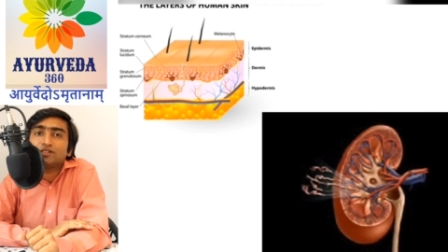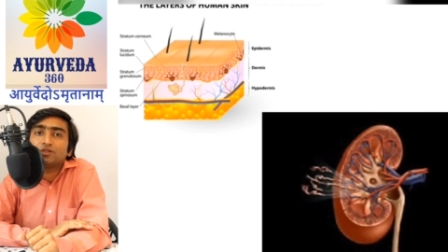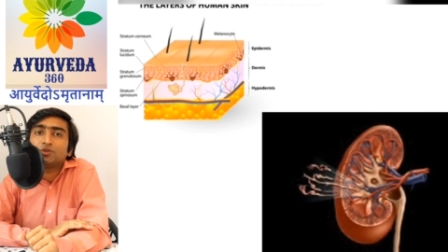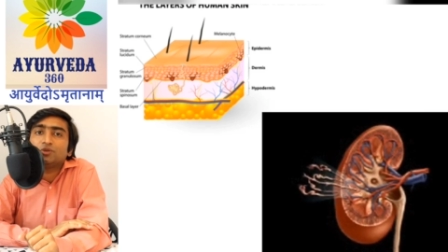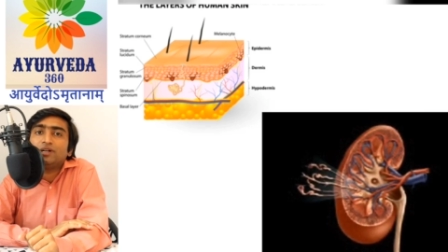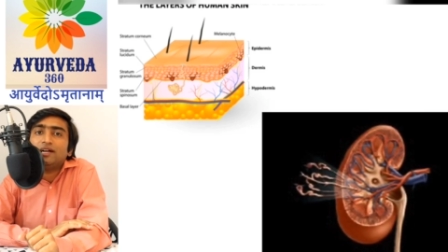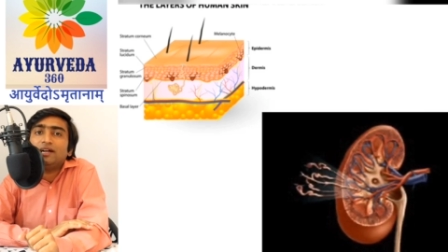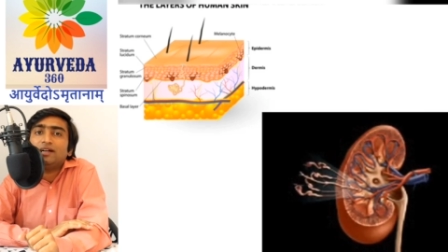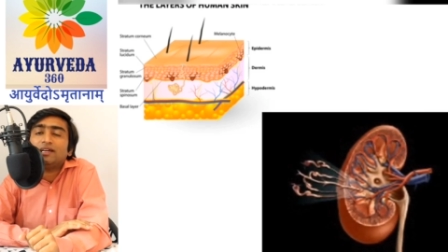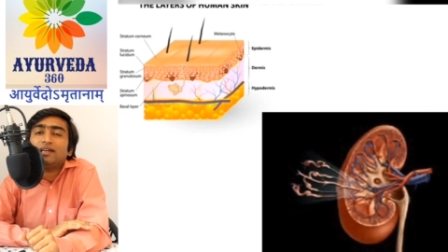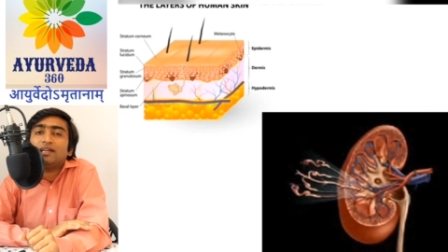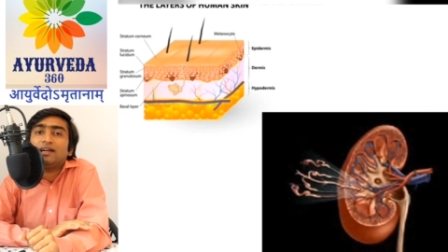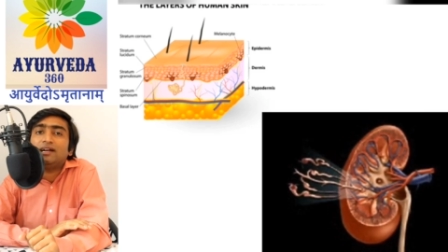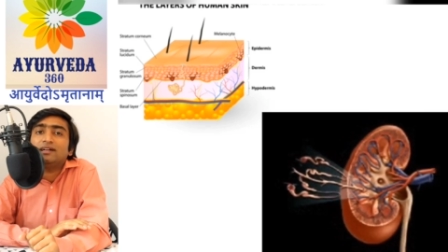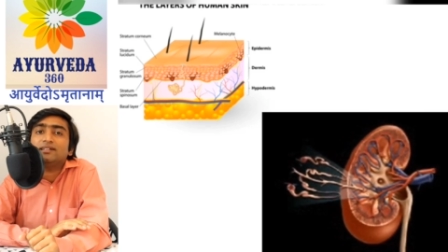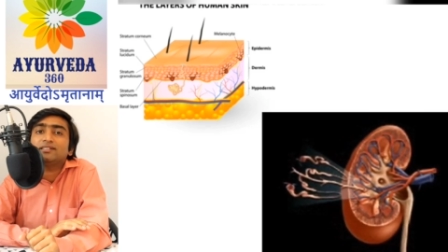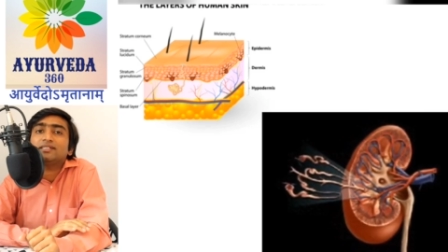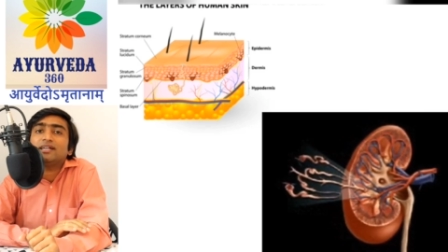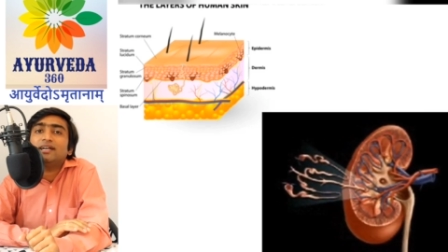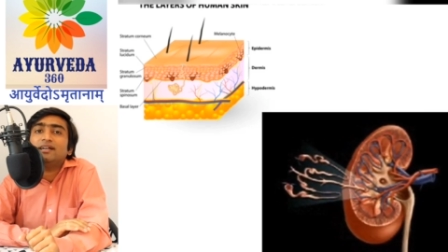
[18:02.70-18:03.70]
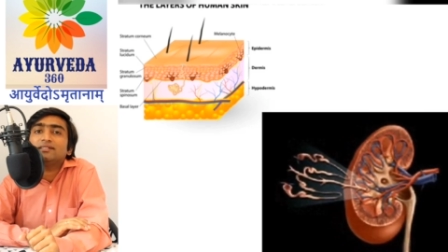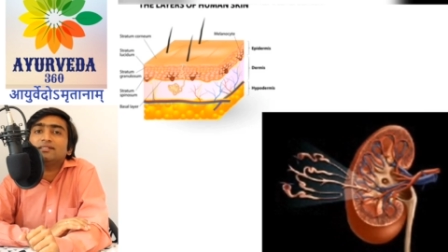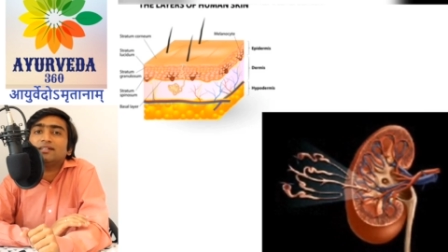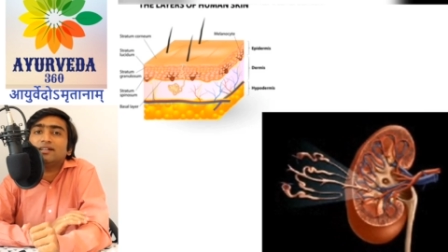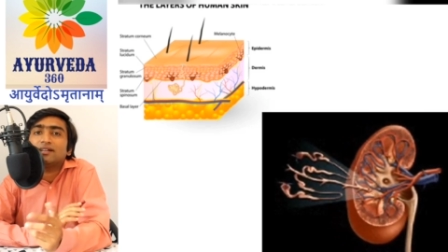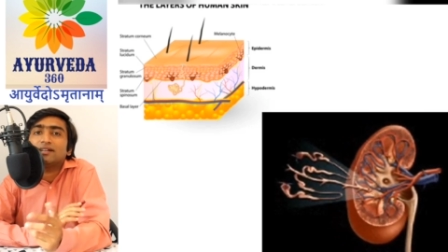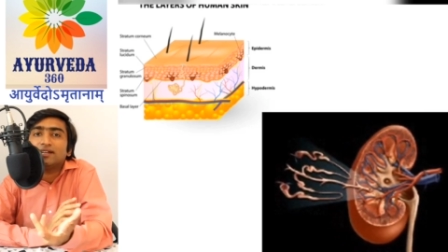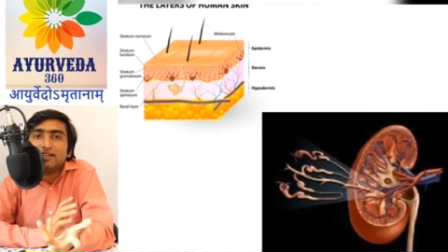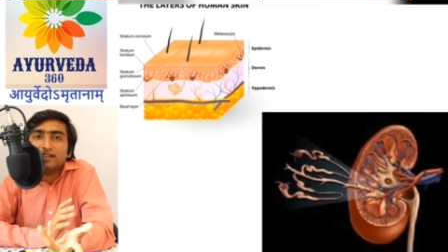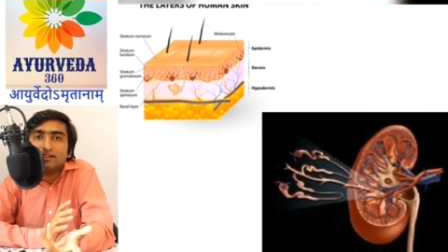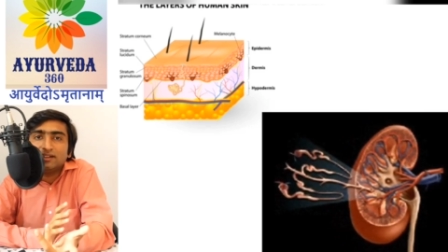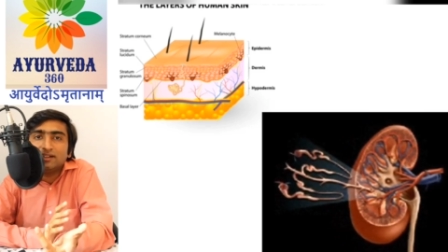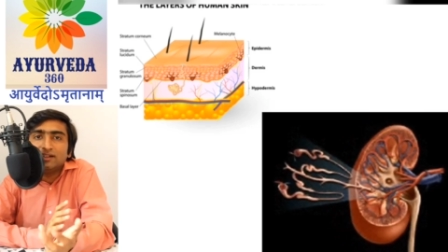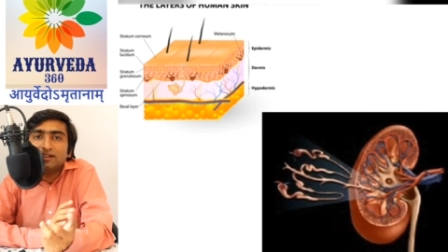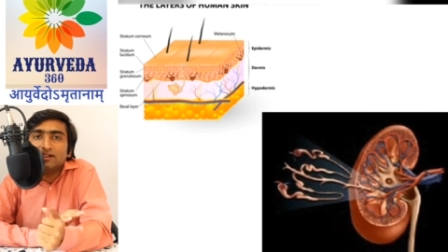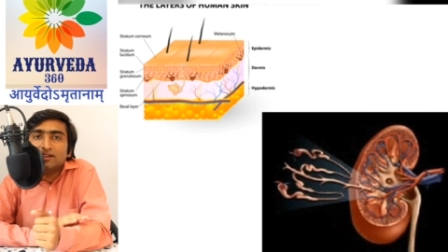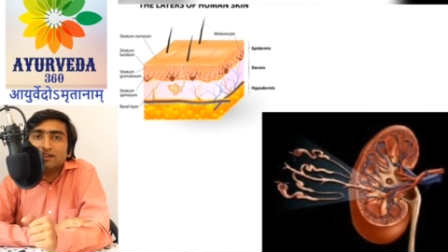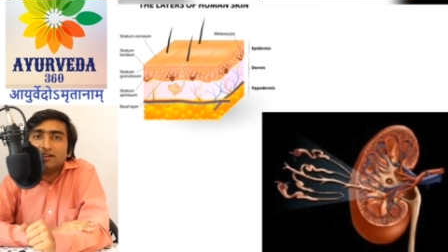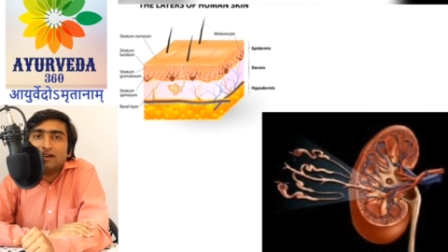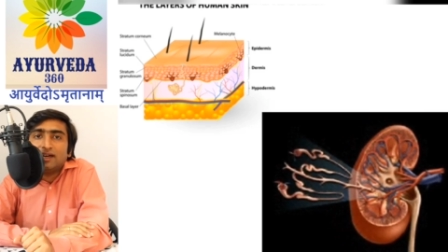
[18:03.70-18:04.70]
student can understand certain
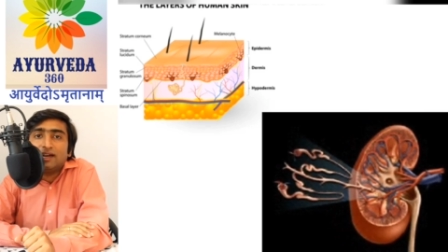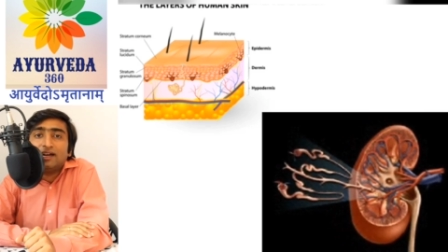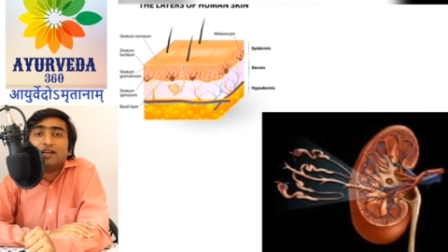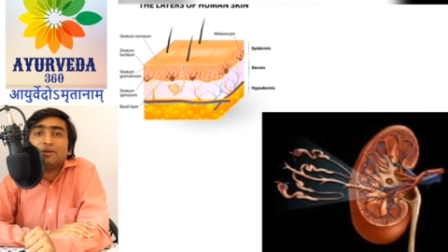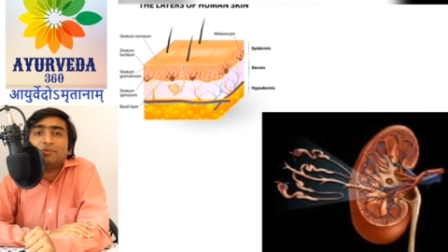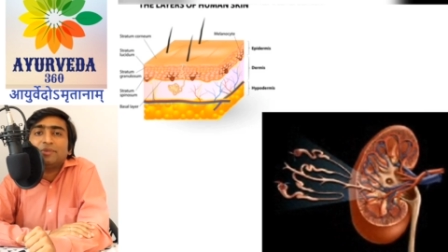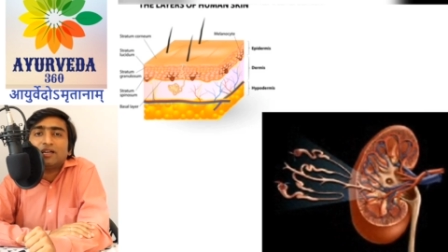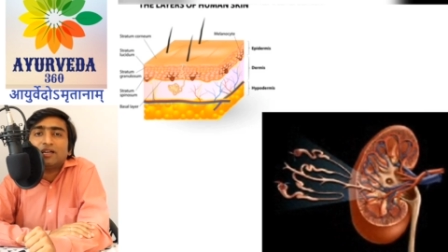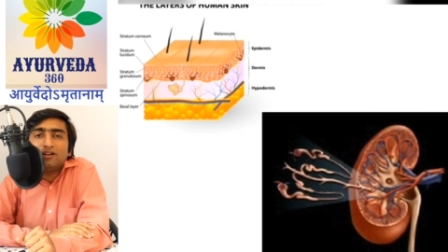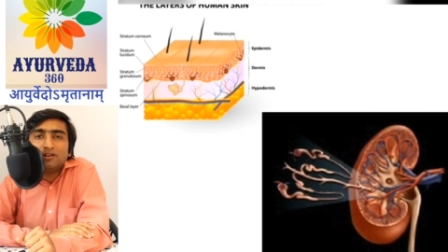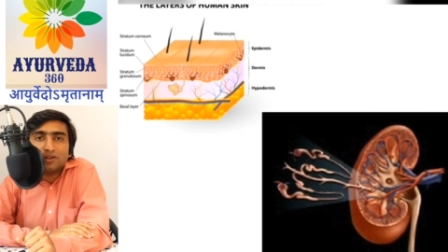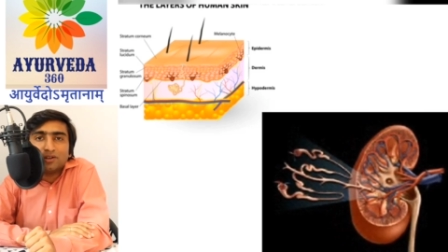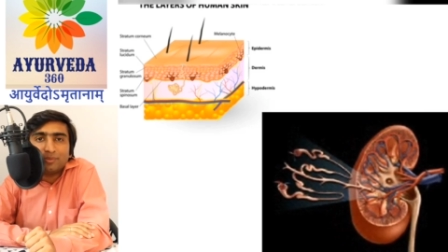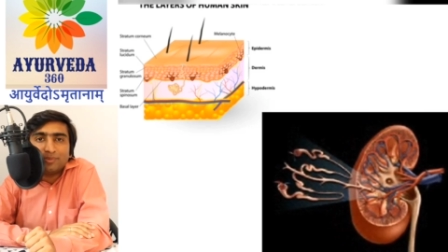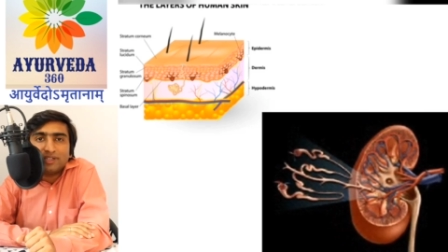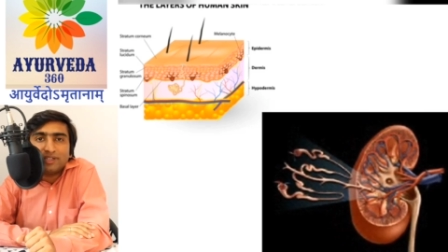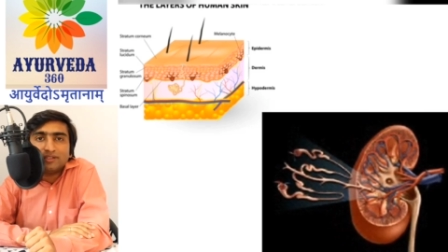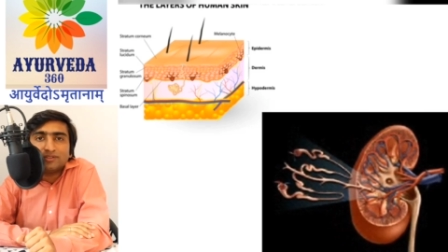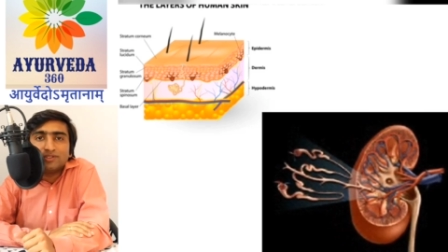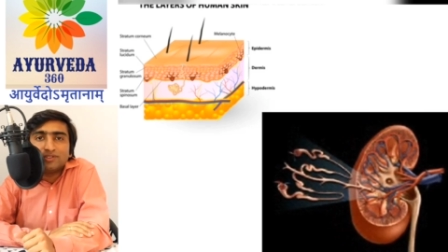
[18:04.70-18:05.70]
anatomical topics,